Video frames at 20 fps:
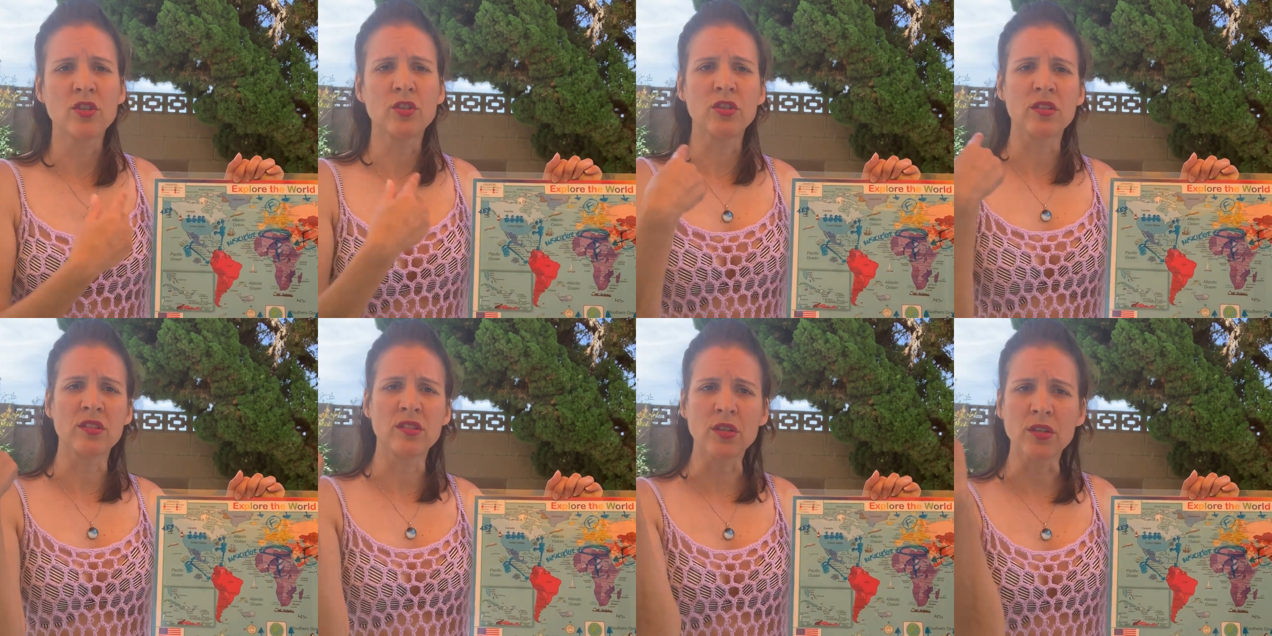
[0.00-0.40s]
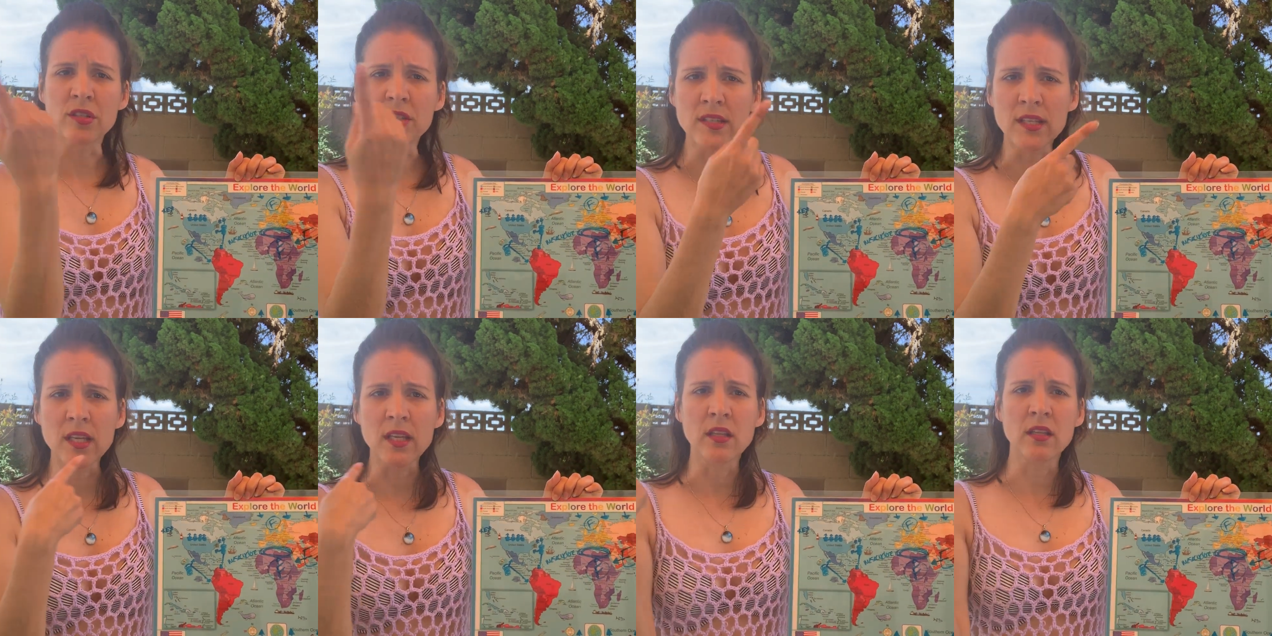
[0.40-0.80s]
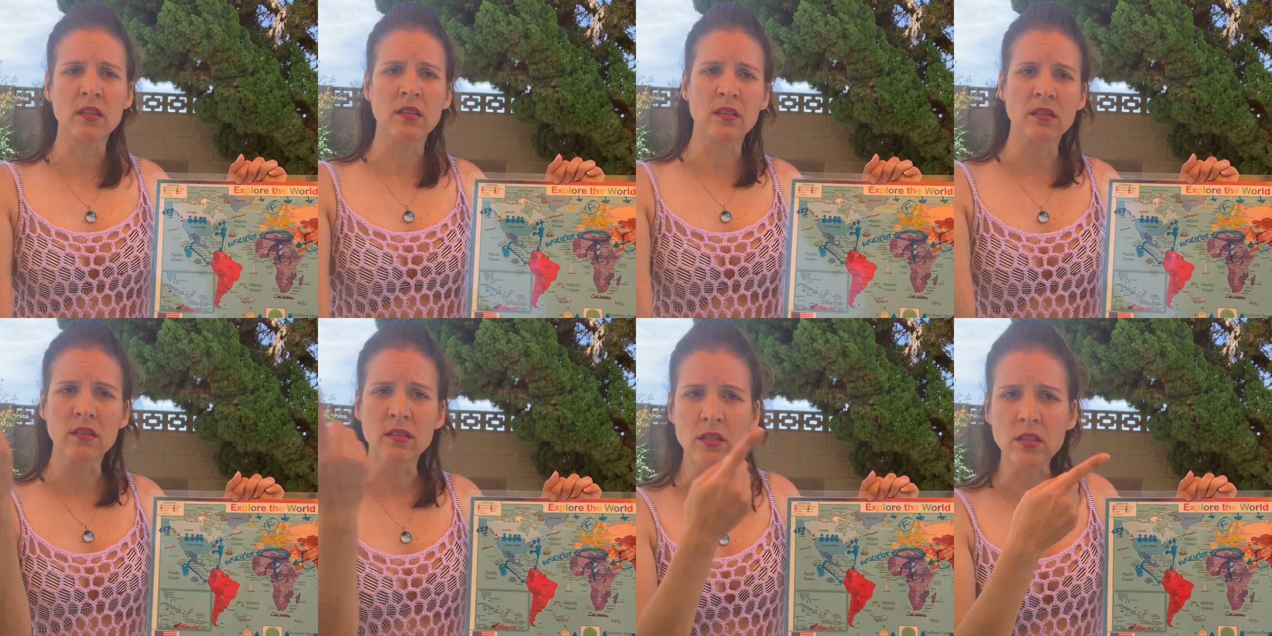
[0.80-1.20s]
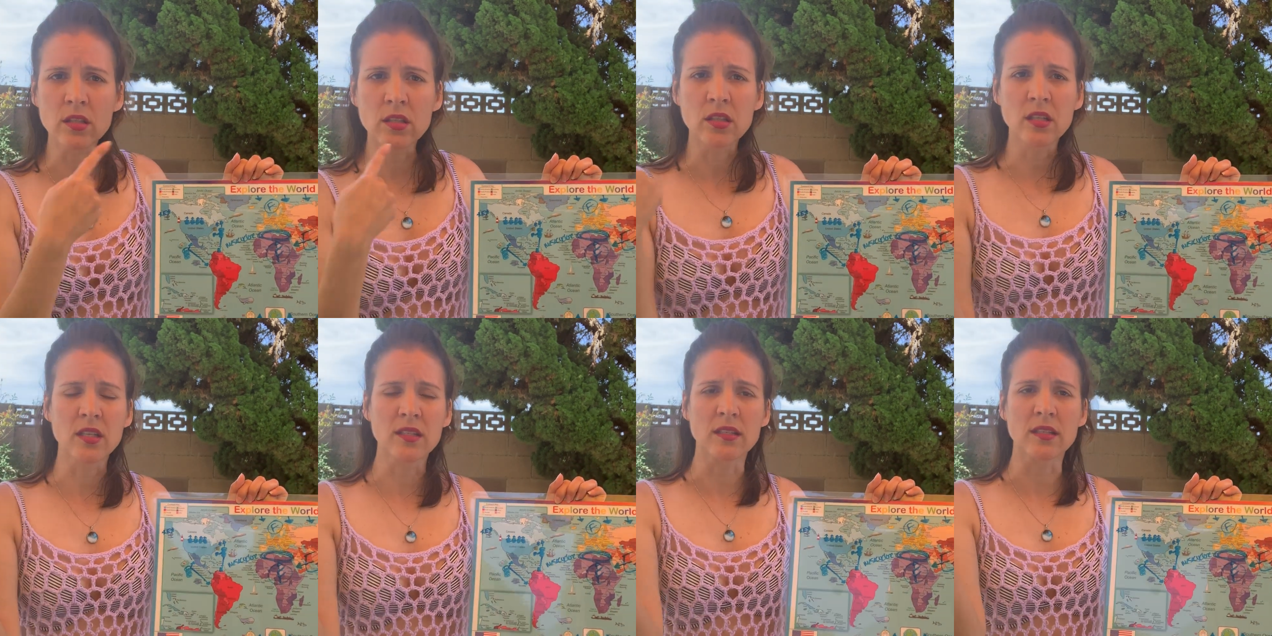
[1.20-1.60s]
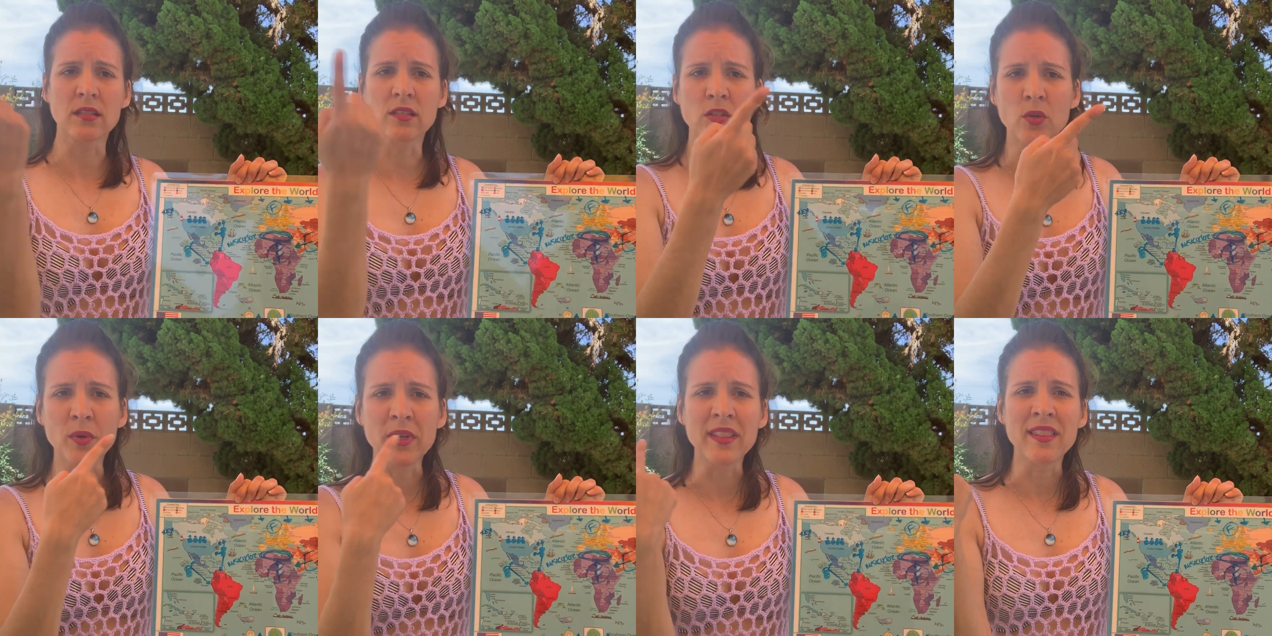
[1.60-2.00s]
You're going to start seeing, because it's
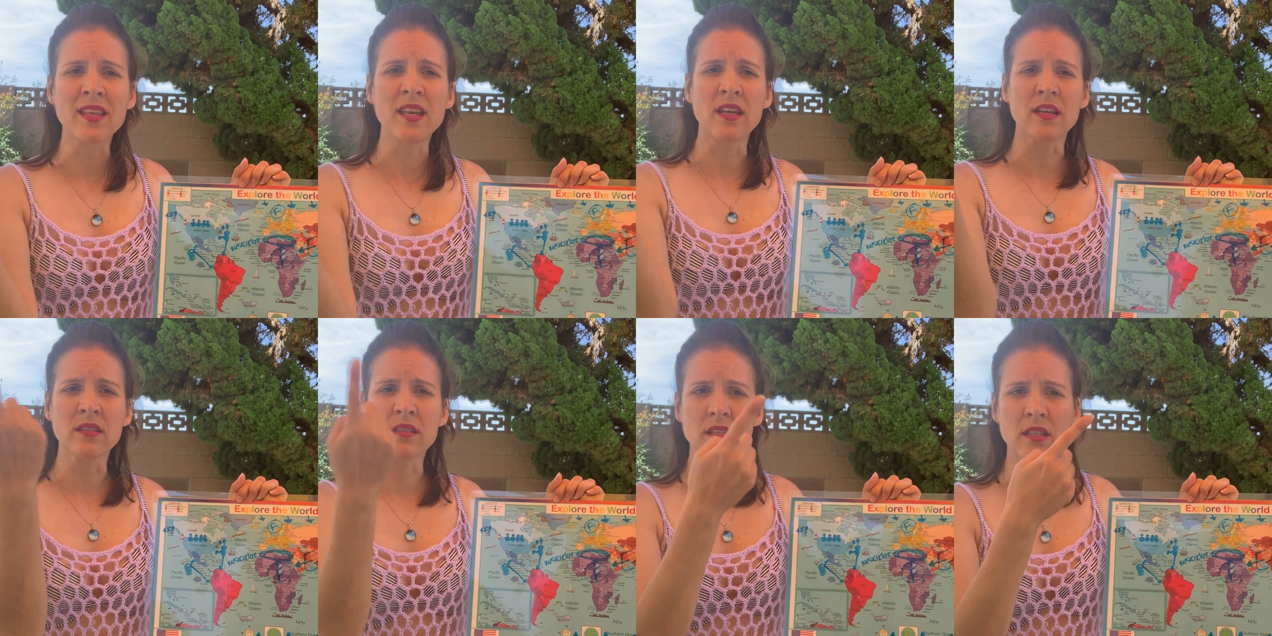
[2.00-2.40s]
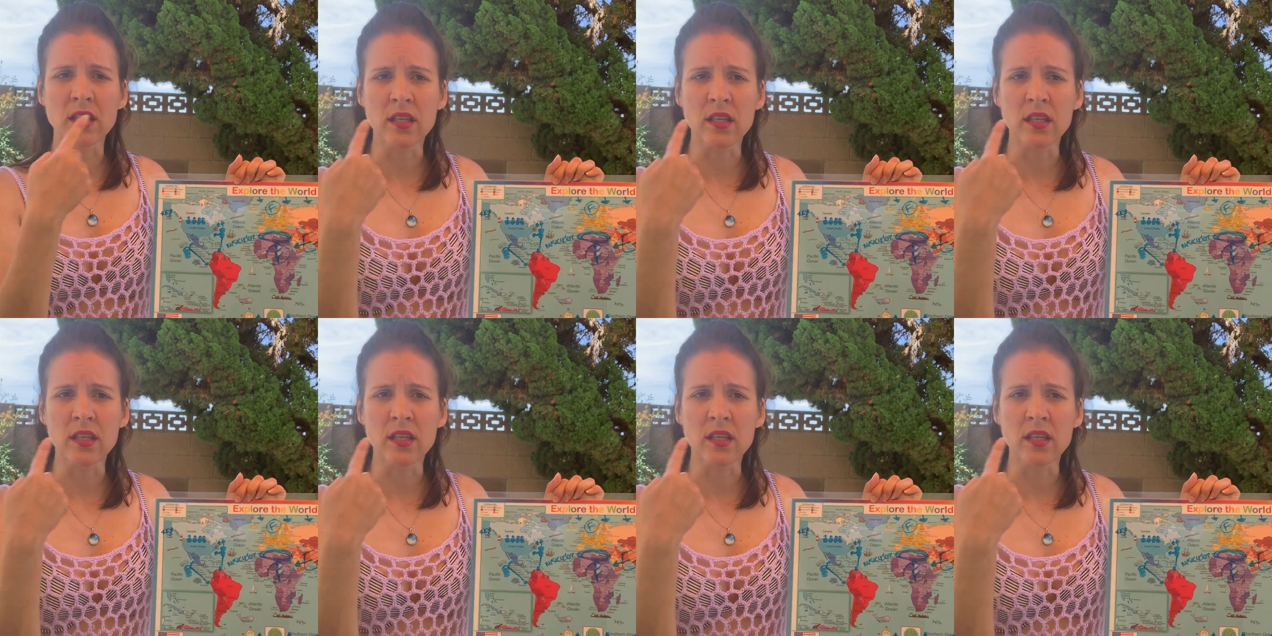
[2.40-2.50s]
doing this,